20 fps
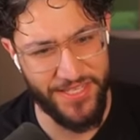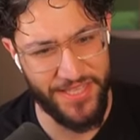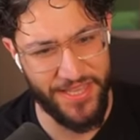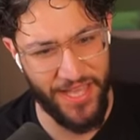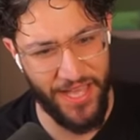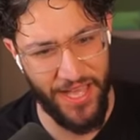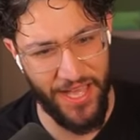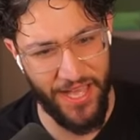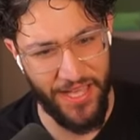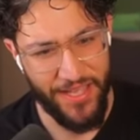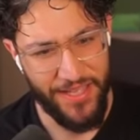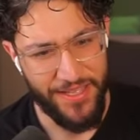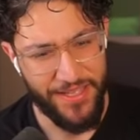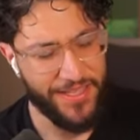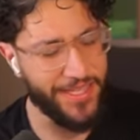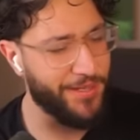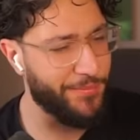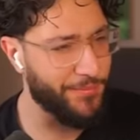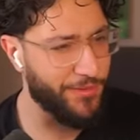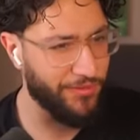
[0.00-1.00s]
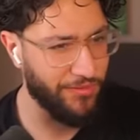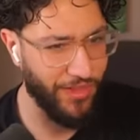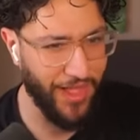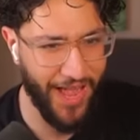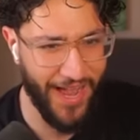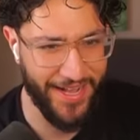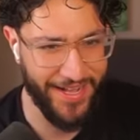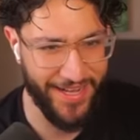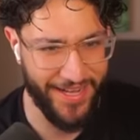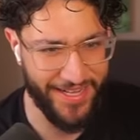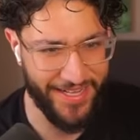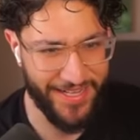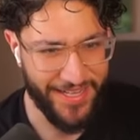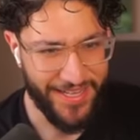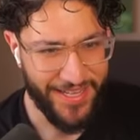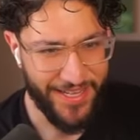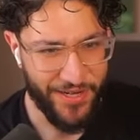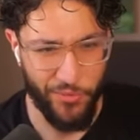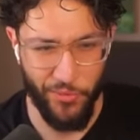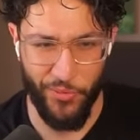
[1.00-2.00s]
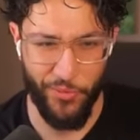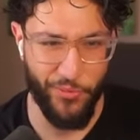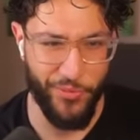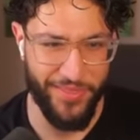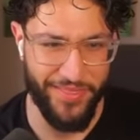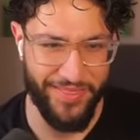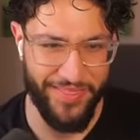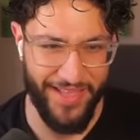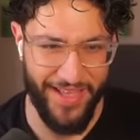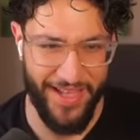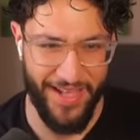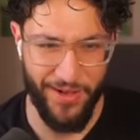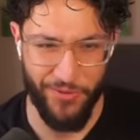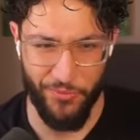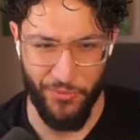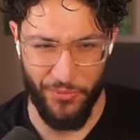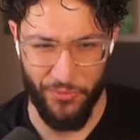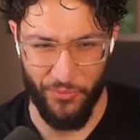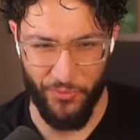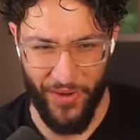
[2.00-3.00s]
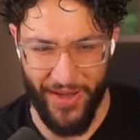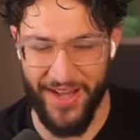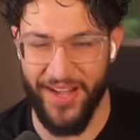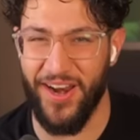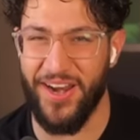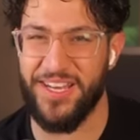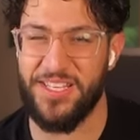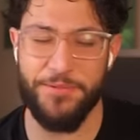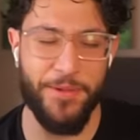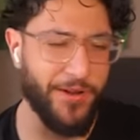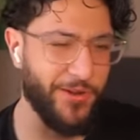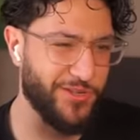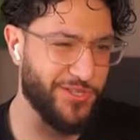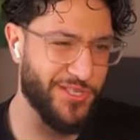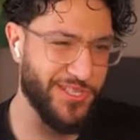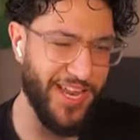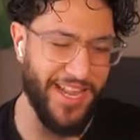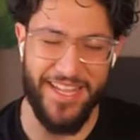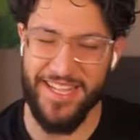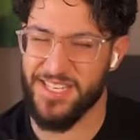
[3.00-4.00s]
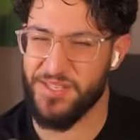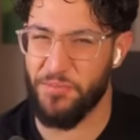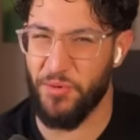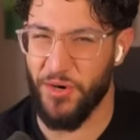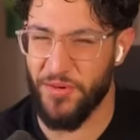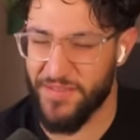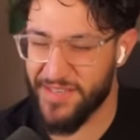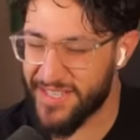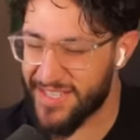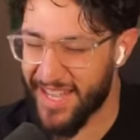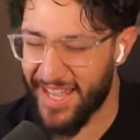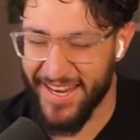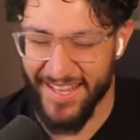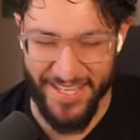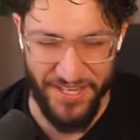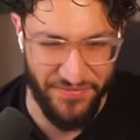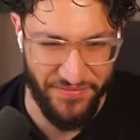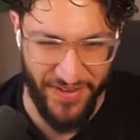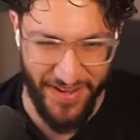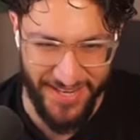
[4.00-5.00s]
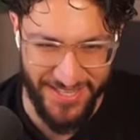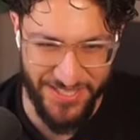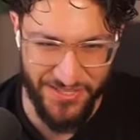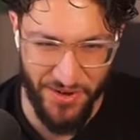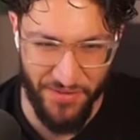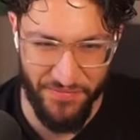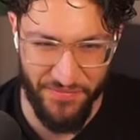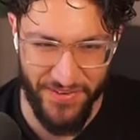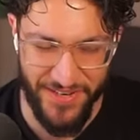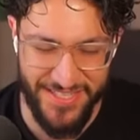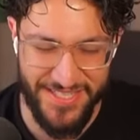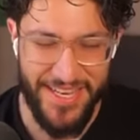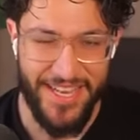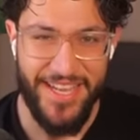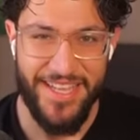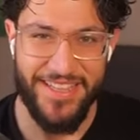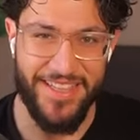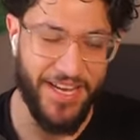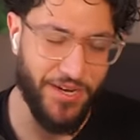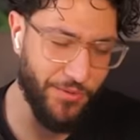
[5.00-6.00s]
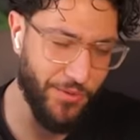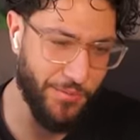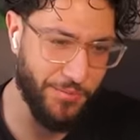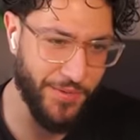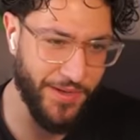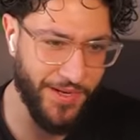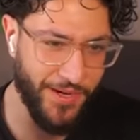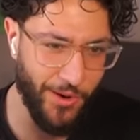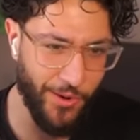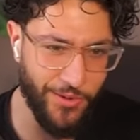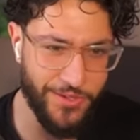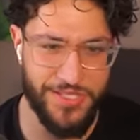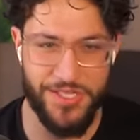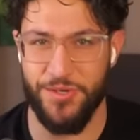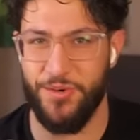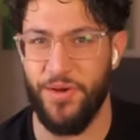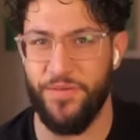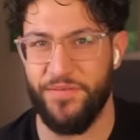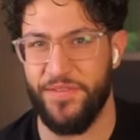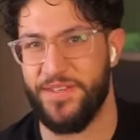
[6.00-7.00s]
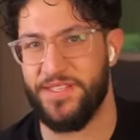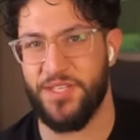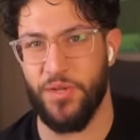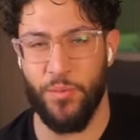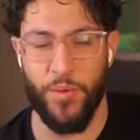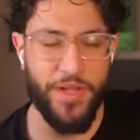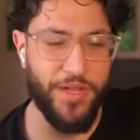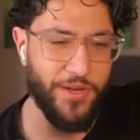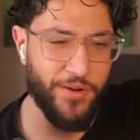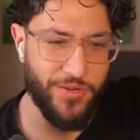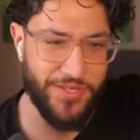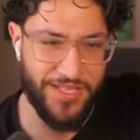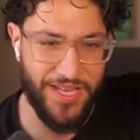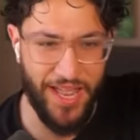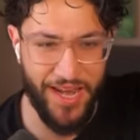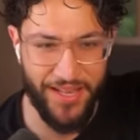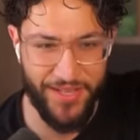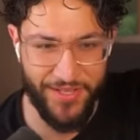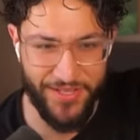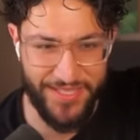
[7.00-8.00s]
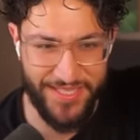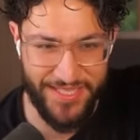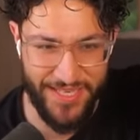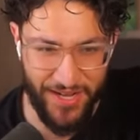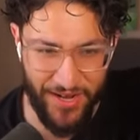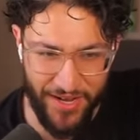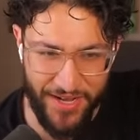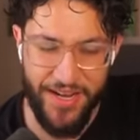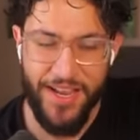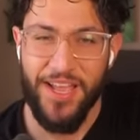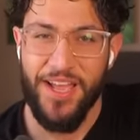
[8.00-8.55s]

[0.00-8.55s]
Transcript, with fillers: him gliding with Wade on his back, which is, I guess, more of a Sonic Advance reference than it would be an OG reference, the way, you know, Sonic could sit on